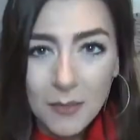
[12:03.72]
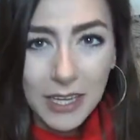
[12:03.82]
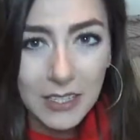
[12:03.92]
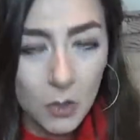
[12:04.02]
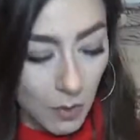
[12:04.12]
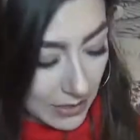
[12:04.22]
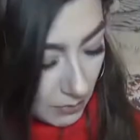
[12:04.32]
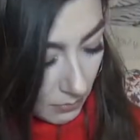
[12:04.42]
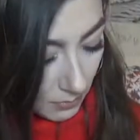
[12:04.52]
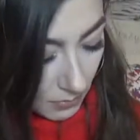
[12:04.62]
I'm like, so
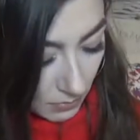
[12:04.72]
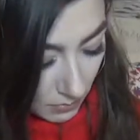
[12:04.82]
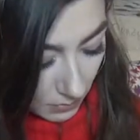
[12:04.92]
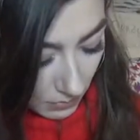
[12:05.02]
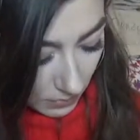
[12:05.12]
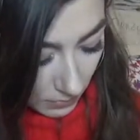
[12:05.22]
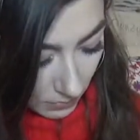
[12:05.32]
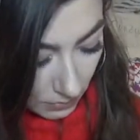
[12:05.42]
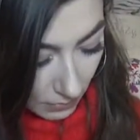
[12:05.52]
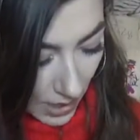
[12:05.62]
what's,
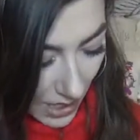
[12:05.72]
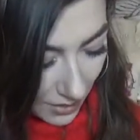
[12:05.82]
woo!